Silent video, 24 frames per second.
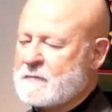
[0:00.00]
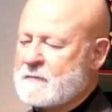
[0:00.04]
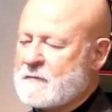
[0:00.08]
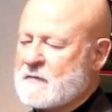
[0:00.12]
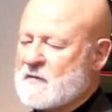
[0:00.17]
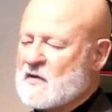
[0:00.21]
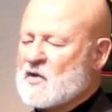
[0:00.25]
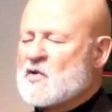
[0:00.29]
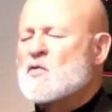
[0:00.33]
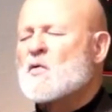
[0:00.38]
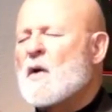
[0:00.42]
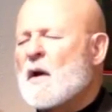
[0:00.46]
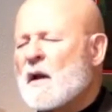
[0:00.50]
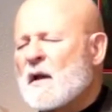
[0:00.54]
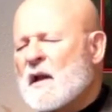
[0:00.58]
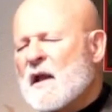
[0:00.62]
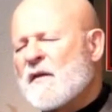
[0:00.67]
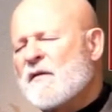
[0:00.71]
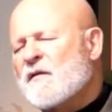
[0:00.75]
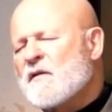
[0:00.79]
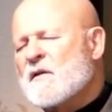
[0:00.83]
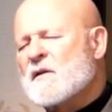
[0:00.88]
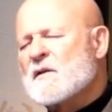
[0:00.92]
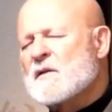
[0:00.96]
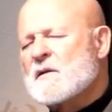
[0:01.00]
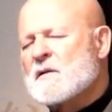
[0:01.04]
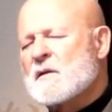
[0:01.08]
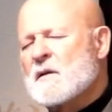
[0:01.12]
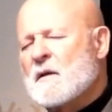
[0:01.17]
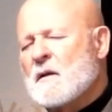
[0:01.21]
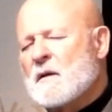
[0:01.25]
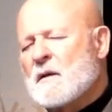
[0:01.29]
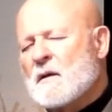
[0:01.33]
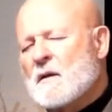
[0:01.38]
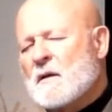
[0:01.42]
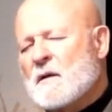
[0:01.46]
So I let this
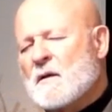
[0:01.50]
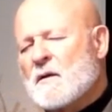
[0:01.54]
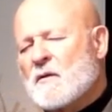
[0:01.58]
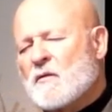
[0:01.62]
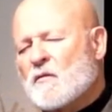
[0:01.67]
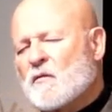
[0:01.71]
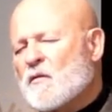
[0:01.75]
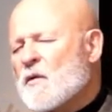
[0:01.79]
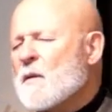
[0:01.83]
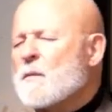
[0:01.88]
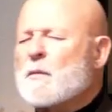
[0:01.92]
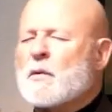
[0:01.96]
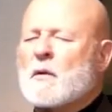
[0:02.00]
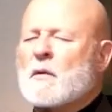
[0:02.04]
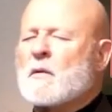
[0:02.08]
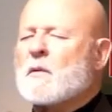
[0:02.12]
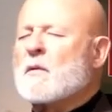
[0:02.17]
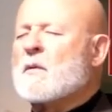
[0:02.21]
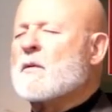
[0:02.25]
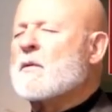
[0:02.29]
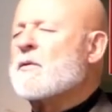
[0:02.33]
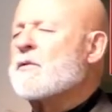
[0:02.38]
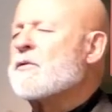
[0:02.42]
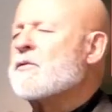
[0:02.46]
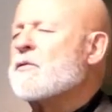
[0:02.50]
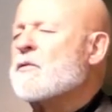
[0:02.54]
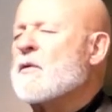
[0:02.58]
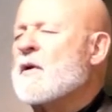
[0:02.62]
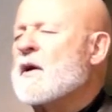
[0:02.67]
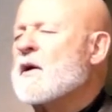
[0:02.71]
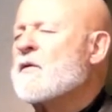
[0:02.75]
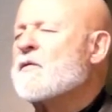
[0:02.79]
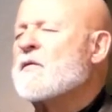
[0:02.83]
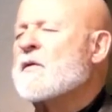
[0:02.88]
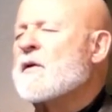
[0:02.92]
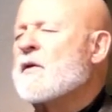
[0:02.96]
ripple through
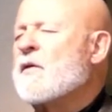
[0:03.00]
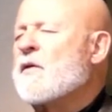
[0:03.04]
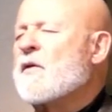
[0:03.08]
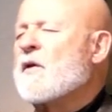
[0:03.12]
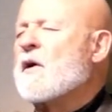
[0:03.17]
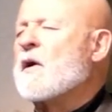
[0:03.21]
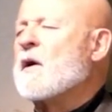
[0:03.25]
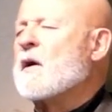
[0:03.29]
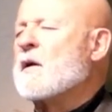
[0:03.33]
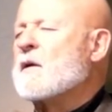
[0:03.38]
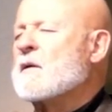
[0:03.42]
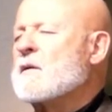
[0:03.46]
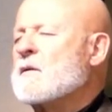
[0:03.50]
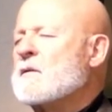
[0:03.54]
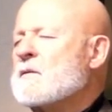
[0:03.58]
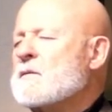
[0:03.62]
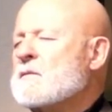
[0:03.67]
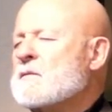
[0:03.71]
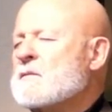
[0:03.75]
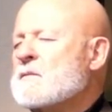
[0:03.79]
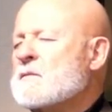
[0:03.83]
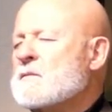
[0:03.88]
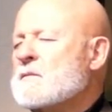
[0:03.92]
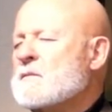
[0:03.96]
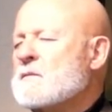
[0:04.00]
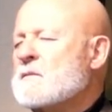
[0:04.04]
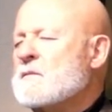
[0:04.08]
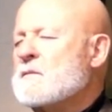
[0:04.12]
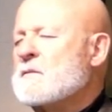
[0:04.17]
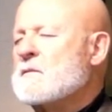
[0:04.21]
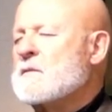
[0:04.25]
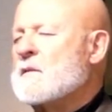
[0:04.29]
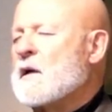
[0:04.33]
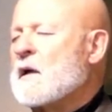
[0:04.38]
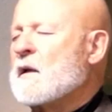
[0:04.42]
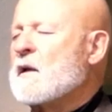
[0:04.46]
every thought.
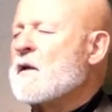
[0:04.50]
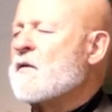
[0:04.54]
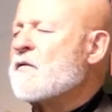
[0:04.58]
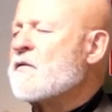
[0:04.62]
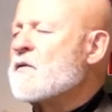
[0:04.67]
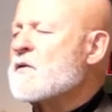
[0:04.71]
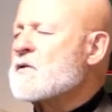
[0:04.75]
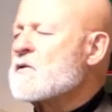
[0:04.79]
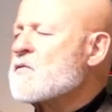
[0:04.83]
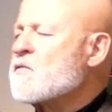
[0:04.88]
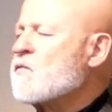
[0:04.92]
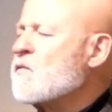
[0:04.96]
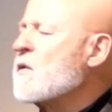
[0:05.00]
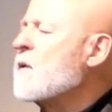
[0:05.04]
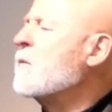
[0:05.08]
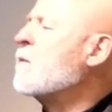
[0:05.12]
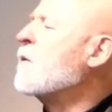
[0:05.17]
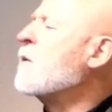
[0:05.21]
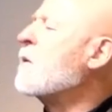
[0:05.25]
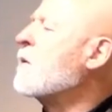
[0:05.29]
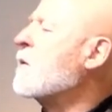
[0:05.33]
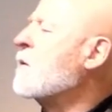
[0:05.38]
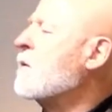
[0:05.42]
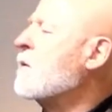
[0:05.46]
I let this ripple